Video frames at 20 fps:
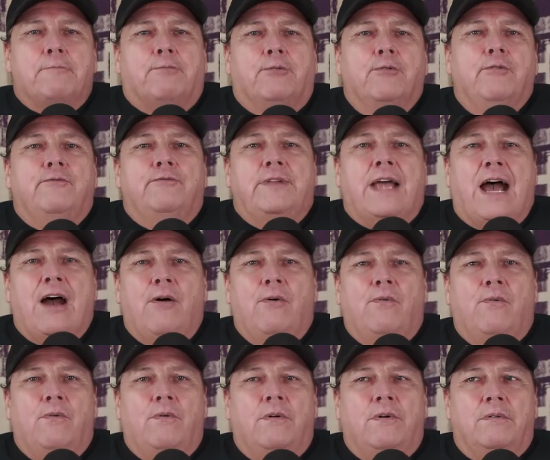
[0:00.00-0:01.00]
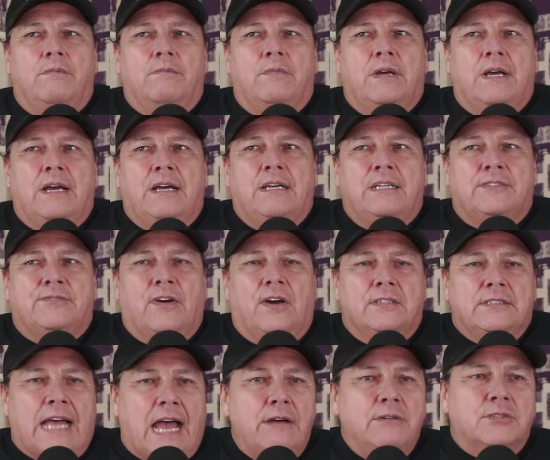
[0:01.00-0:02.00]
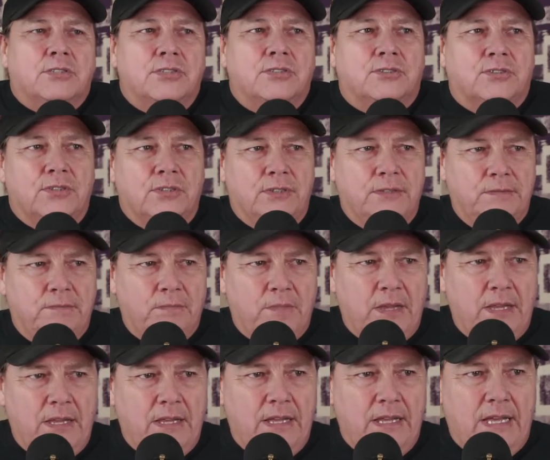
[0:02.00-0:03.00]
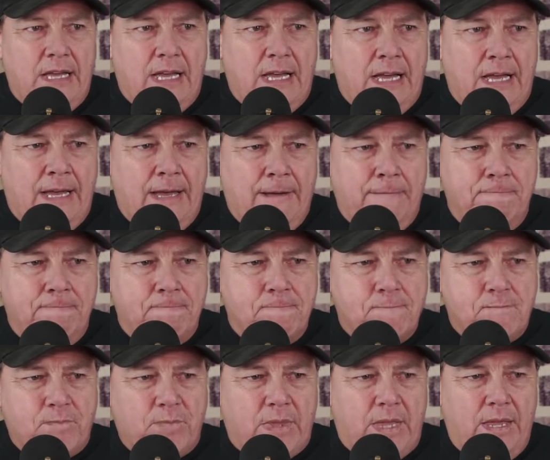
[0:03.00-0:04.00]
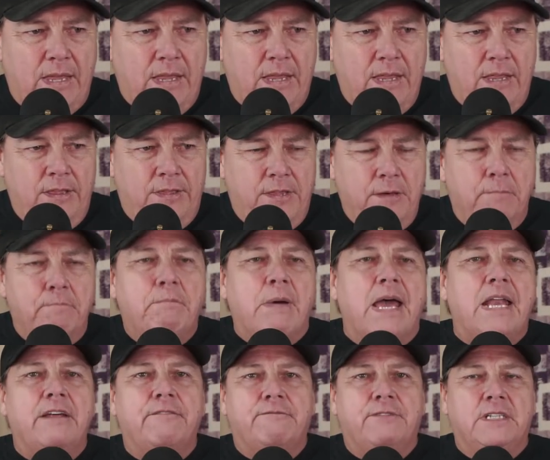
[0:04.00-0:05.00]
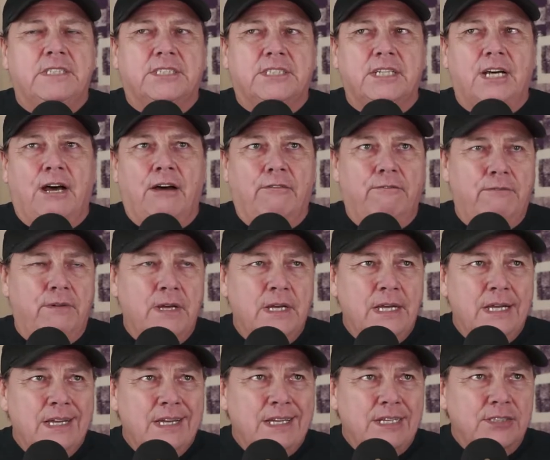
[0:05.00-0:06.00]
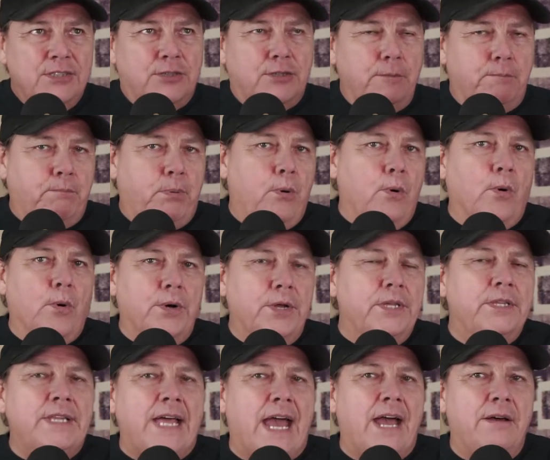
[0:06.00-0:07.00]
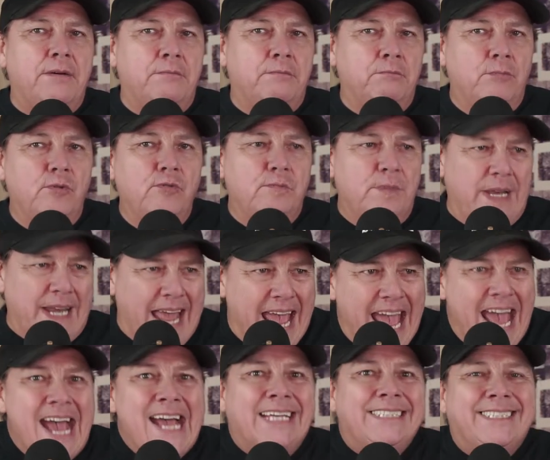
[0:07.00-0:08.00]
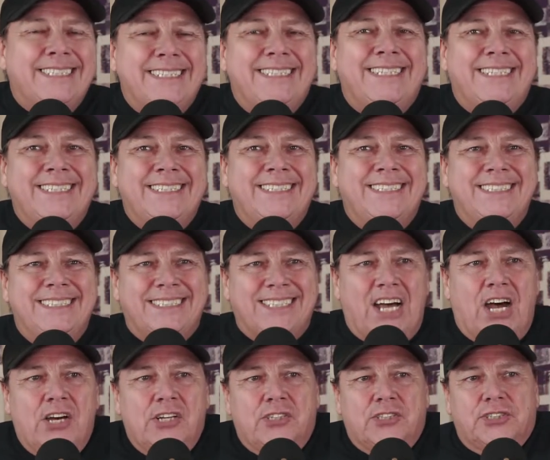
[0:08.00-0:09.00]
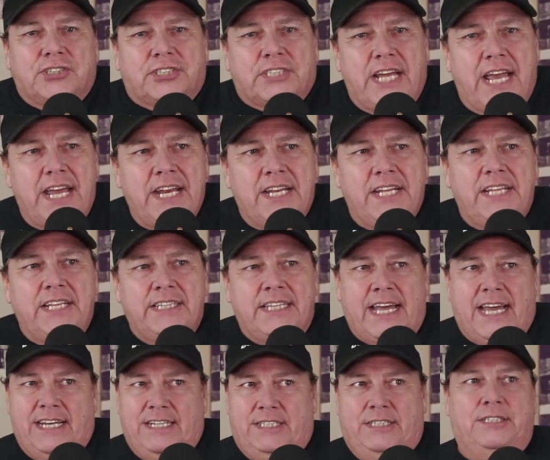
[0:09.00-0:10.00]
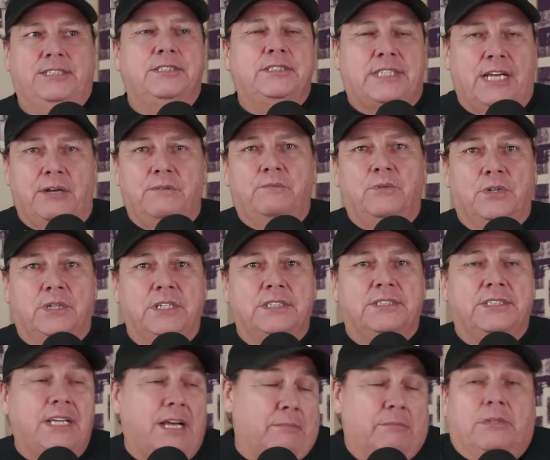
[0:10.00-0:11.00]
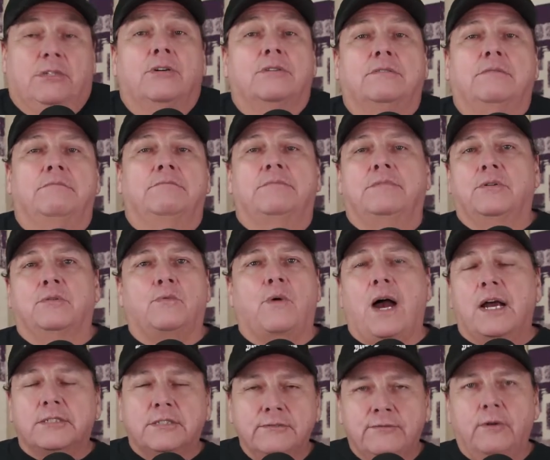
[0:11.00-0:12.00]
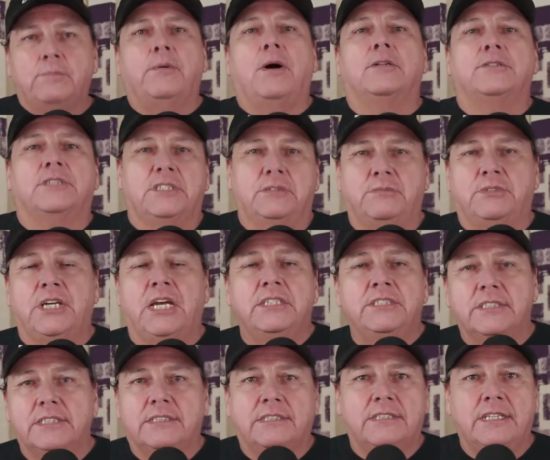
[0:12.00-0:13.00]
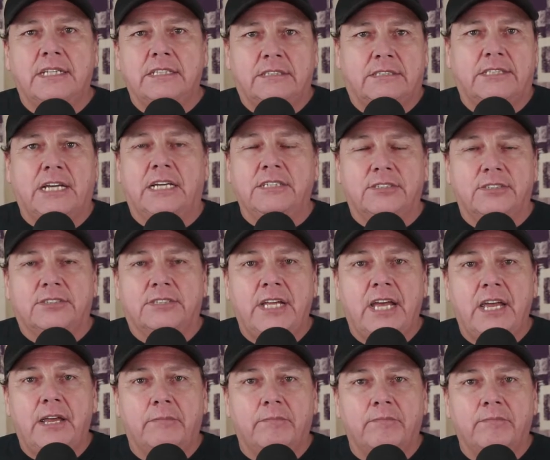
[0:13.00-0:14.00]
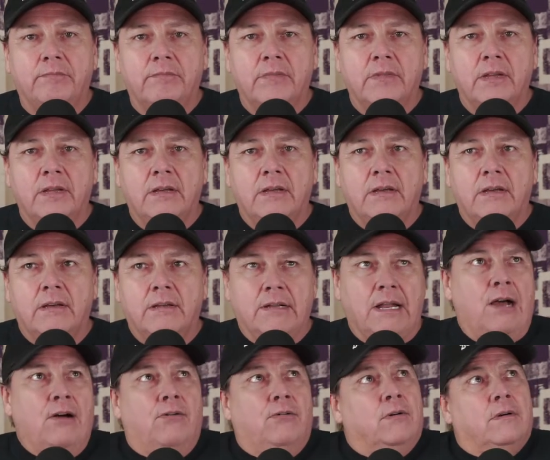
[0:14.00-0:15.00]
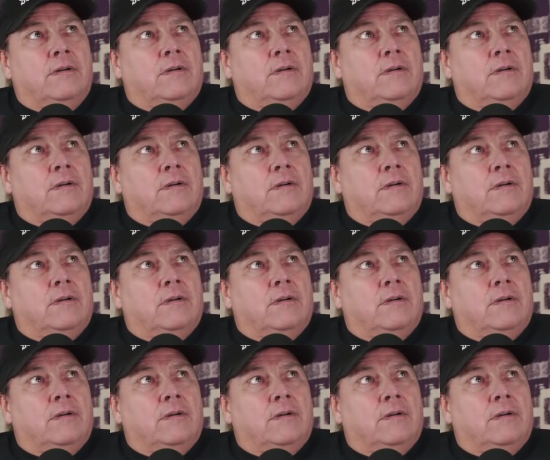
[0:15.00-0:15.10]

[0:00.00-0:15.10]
proved out, as far as I was concerned, the benefits of supporting that movement as it is, understanding that we're going to see. I mean, look, the Washington football team changed its name. Now,